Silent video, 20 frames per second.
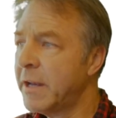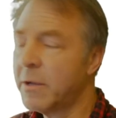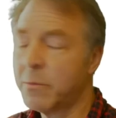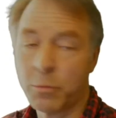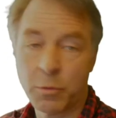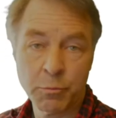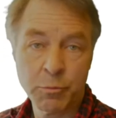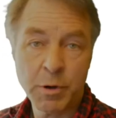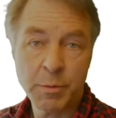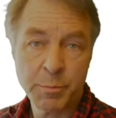
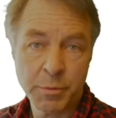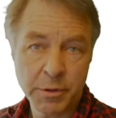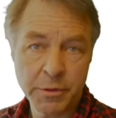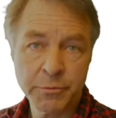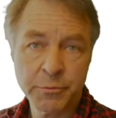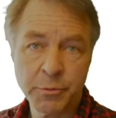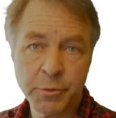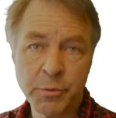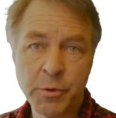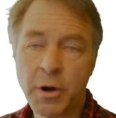will ripple
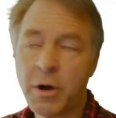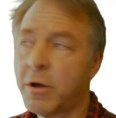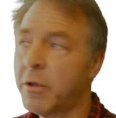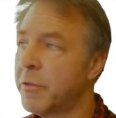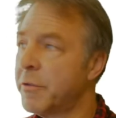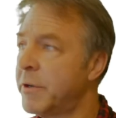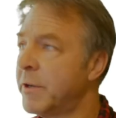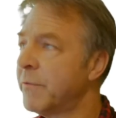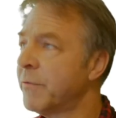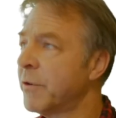through all the
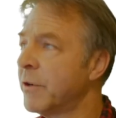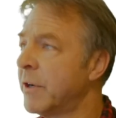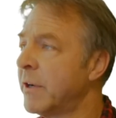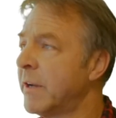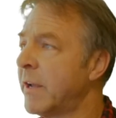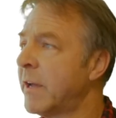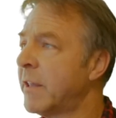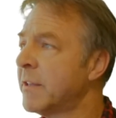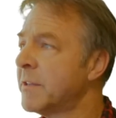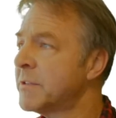different
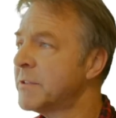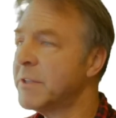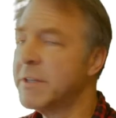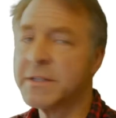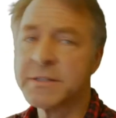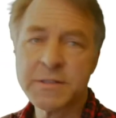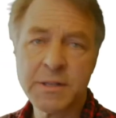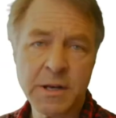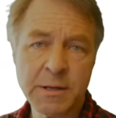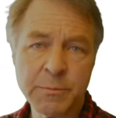analyses
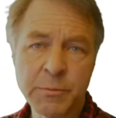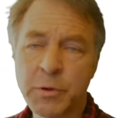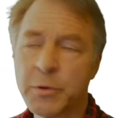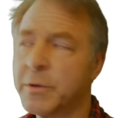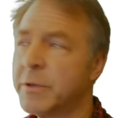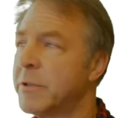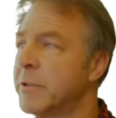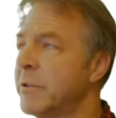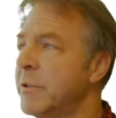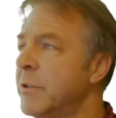that I'm
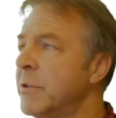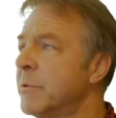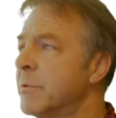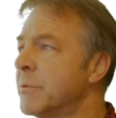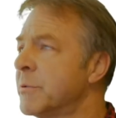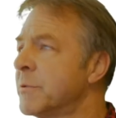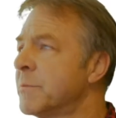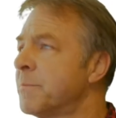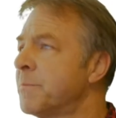going to use.